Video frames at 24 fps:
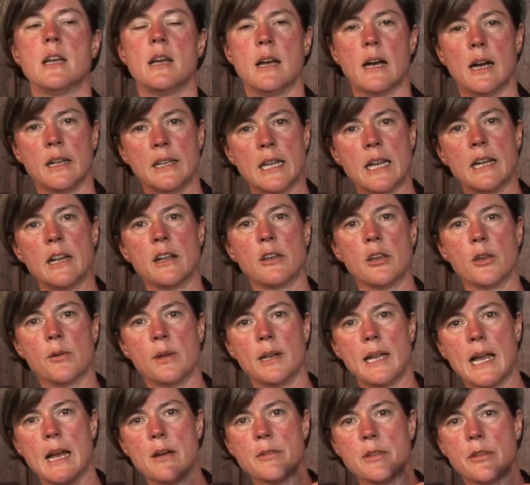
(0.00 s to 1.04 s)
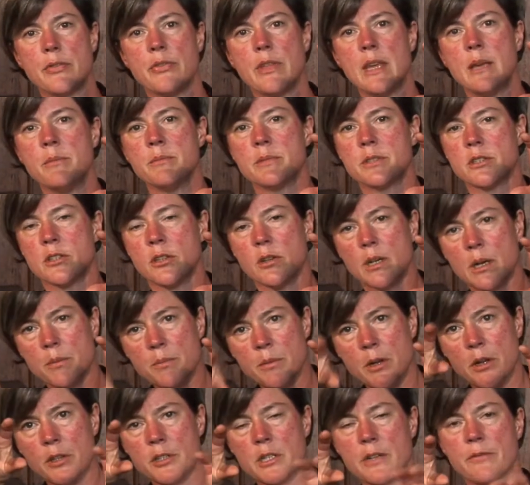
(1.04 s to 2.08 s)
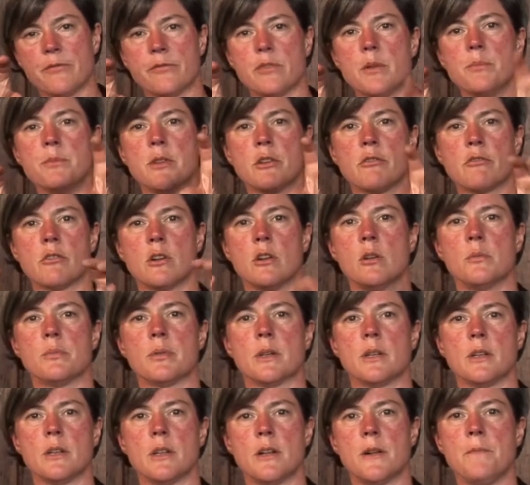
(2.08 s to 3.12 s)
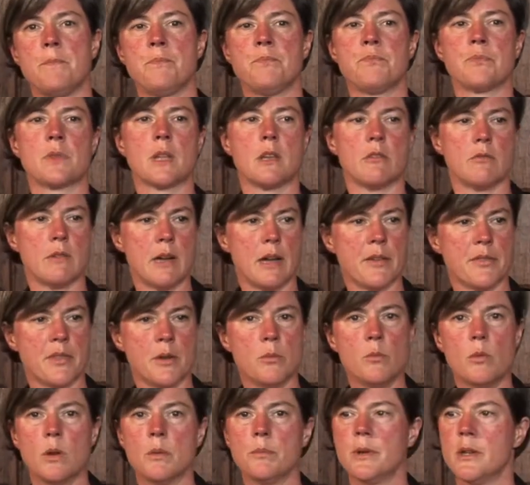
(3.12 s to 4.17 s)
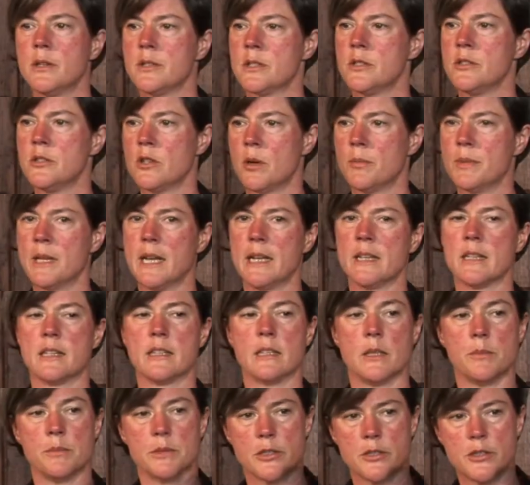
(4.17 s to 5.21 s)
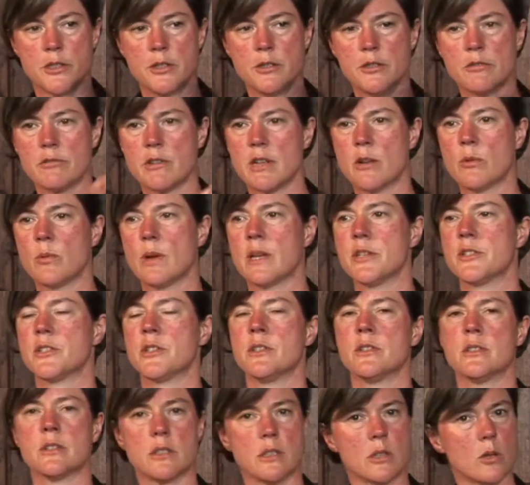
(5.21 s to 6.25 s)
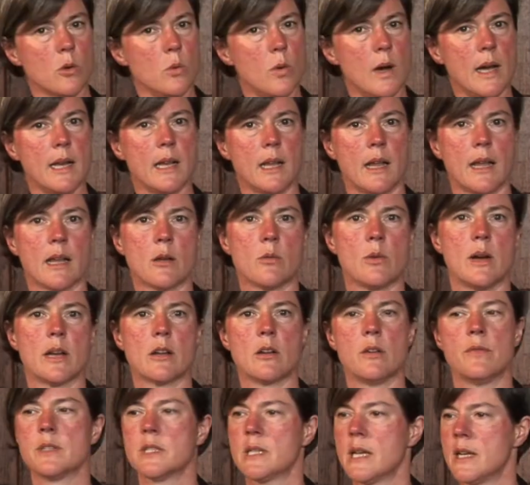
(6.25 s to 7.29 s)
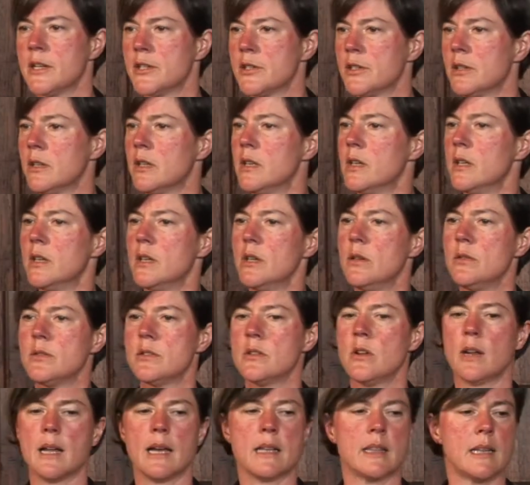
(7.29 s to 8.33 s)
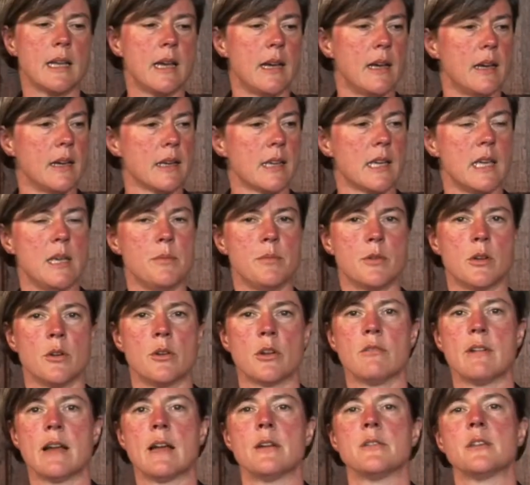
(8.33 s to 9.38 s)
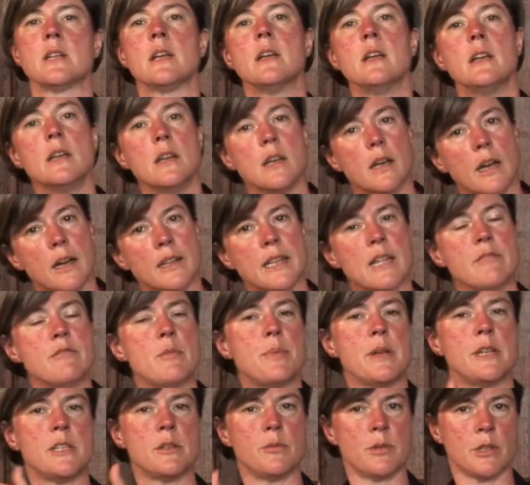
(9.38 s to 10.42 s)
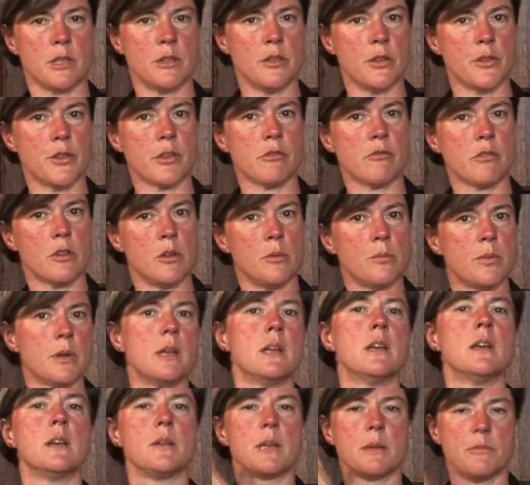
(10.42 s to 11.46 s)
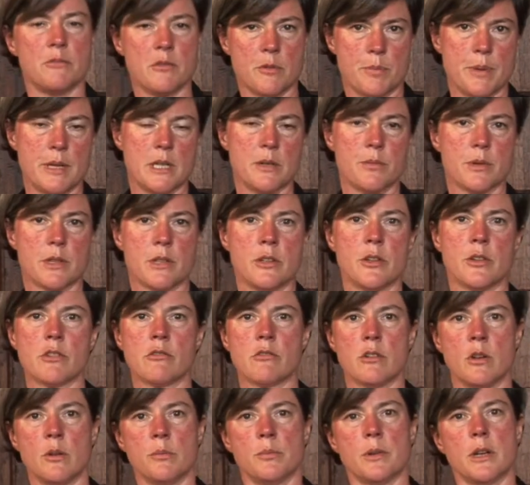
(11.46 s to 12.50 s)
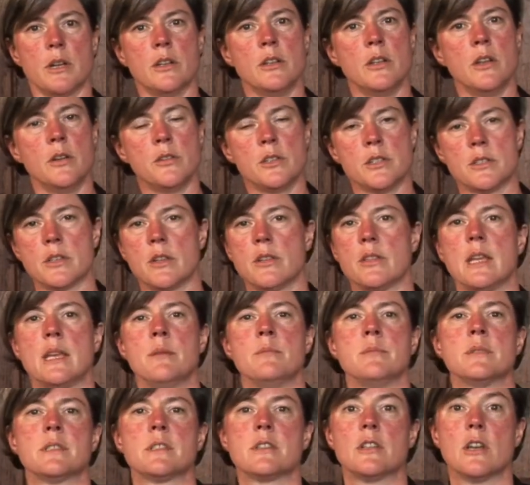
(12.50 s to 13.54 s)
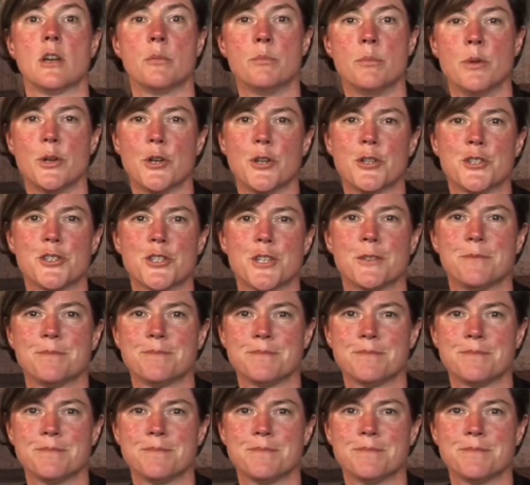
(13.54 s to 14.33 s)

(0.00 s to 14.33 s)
and then you allow the themes to emerge from the group rather than one person dominating them. So 2 or 3 questions, quite conversational, who's not like that, and keep going around, and then repeat it with another group, and notice the themes that emerge.